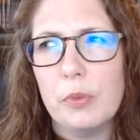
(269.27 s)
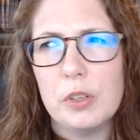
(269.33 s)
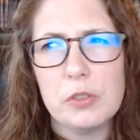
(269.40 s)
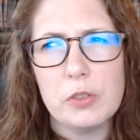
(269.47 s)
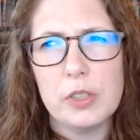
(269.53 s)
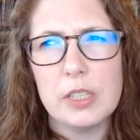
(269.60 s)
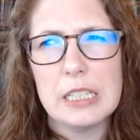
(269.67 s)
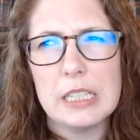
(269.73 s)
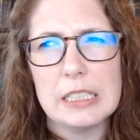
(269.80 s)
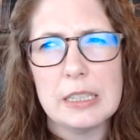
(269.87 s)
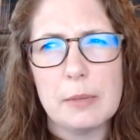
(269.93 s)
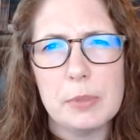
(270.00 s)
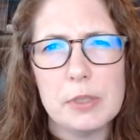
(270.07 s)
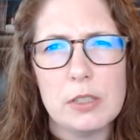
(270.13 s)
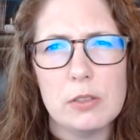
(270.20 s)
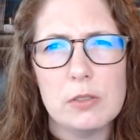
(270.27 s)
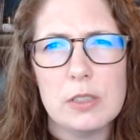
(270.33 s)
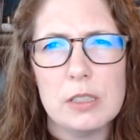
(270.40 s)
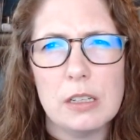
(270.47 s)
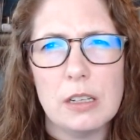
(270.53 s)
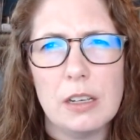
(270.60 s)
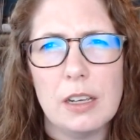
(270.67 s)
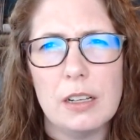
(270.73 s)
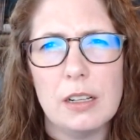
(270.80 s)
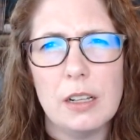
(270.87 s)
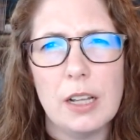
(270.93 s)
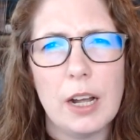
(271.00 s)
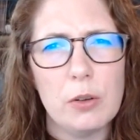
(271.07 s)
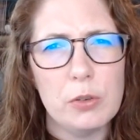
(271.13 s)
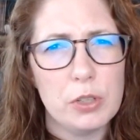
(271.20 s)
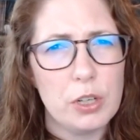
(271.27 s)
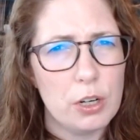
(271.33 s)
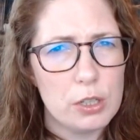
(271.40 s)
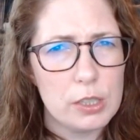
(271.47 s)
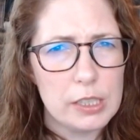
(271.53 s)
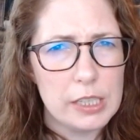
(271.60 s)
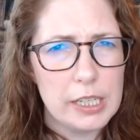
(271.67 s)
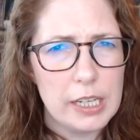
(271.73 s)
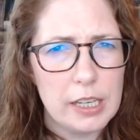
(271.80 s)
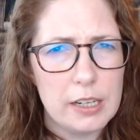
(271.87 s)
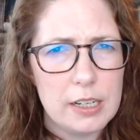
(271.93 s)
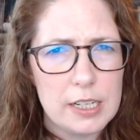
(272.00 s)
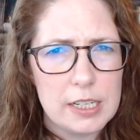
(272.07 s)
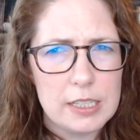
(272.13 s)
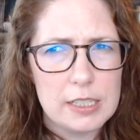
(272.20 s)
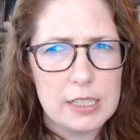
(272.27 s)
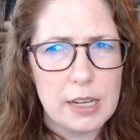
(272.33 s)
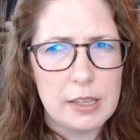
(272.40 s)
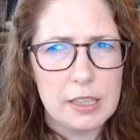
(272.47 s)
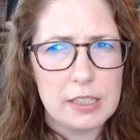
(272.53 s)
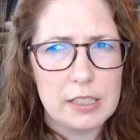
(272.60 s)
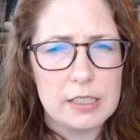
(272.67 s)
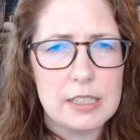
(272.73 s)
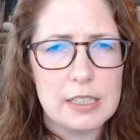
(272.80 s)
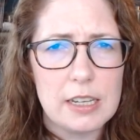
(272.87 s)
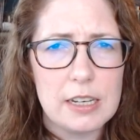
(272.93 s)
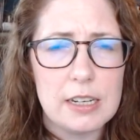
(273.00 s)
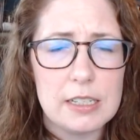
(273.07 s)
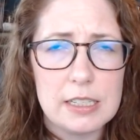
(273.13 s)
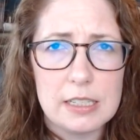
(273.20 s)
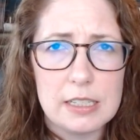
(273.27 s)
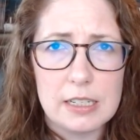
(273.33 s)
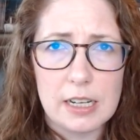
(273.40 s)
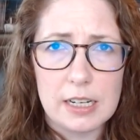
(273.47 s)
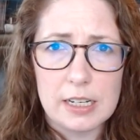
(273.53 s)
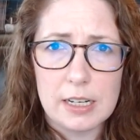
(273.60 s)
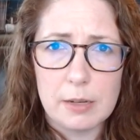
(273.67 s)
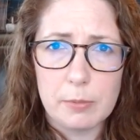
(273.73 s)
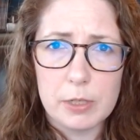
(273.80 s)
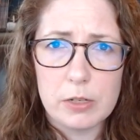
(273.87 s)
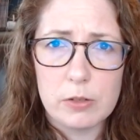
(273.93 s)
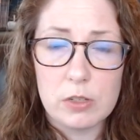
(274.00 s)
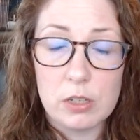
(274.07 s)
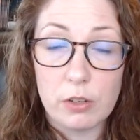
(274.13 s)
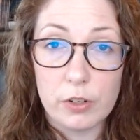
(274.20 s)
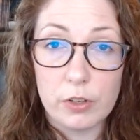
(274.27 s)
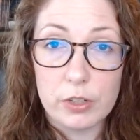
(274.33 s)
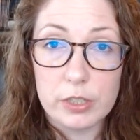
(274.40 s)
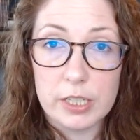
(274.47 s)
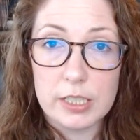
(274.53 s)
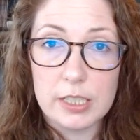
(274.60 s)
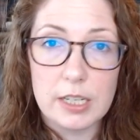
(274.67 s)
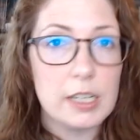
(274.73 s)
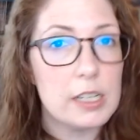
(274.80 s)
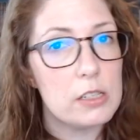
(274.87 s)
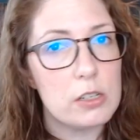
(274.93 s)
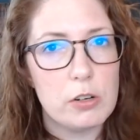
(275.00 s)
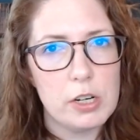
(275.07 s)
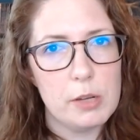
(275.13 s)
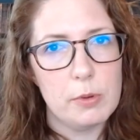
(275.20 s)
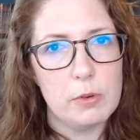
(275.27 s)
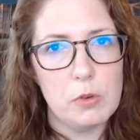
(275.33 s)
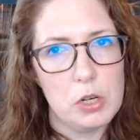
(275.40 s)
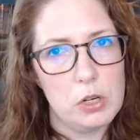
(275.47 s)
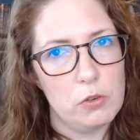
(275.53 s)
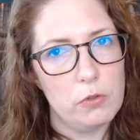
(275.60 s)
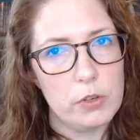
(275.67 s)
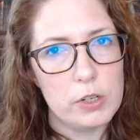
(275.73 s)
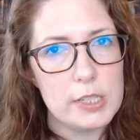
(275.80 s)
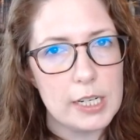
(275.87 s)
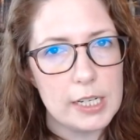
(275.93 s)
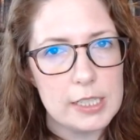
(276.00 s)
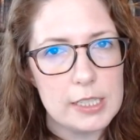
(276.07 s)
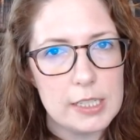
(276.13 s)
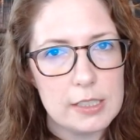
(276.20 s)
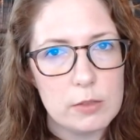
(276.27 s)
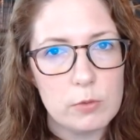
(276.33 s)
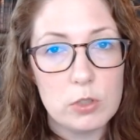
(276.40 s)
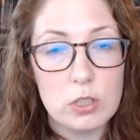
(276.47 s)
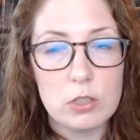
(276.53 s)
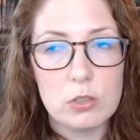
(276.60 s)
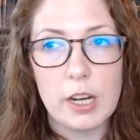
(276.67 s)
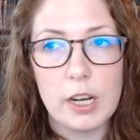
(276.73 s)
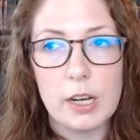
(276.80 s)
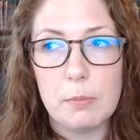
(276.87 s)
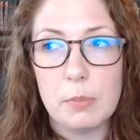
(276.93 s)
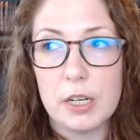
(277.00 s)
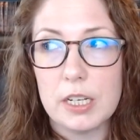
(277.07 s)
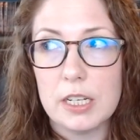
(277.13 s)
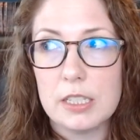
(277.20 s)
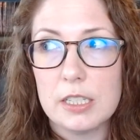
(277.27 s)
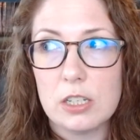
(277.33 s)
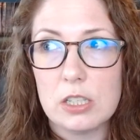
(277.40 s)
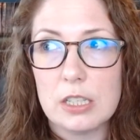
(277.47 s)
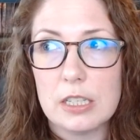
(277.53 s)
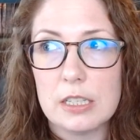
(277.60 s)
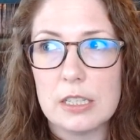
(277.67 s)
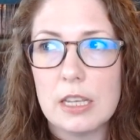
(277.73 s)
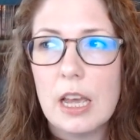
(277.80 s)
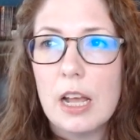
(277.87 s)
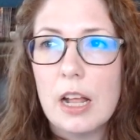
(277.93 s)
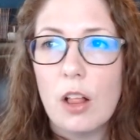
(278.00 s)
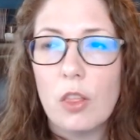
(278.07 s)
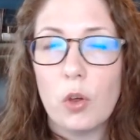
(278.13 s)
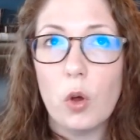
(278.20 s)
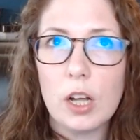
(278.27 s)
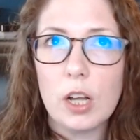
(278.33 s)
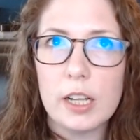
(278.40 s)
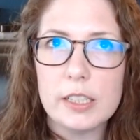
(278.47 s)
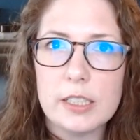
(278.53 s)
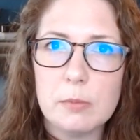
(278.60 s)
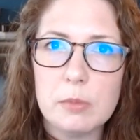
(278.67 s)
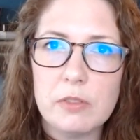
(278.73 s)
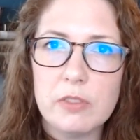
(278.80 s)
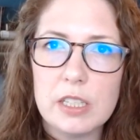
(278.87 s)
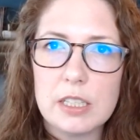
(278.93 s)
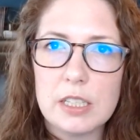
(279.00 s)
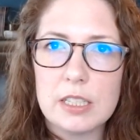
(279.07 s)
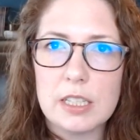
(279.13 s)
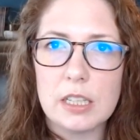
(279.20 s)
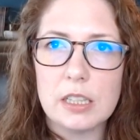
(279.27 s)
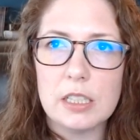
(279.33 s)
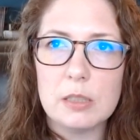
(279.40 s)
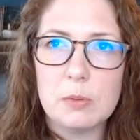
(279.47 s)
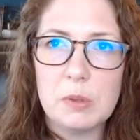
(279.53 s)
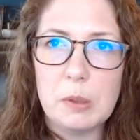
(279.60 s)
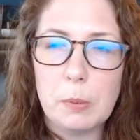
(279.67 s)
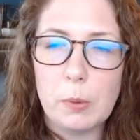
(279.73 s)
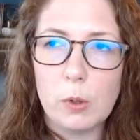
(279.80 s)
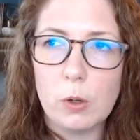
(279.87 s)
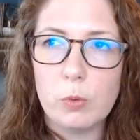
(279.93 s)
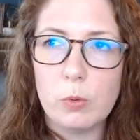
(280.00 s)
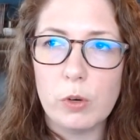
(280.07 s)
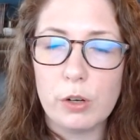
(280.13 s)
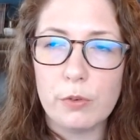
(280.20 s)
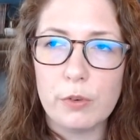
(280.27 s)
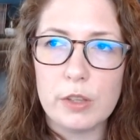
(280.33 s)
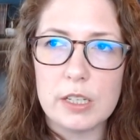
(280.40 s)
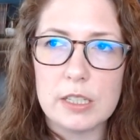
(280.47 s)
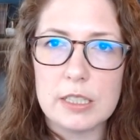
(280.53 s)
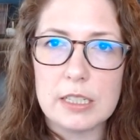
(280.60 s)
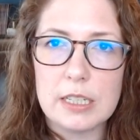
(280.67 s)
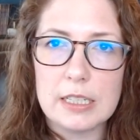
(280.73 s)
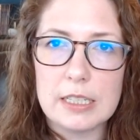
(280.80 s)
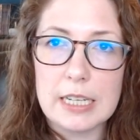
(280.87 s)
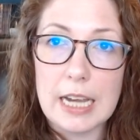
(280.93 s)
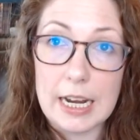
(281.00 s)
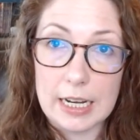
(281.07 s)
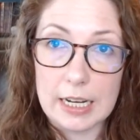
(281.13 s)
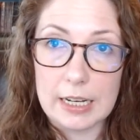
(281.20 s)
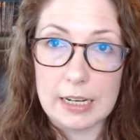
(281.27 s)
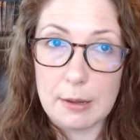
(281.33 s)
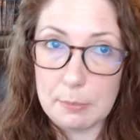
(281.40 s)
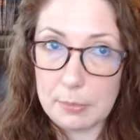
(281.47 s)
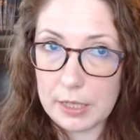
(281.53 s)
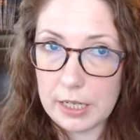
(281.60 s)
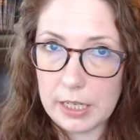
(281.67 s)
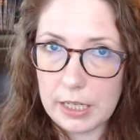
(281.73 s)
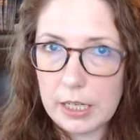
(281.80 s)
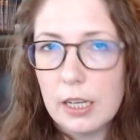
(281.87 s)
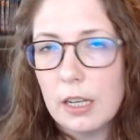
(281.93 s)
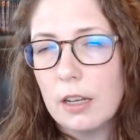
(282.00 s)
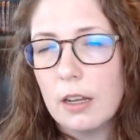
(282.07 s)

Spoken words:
There's only 6 episodes out currently, and I think it said it's 9 episodes in the first season, and it's already been renewed for a second season, which is great. But it is just this, the whole concept of this is that these people work for this tech company.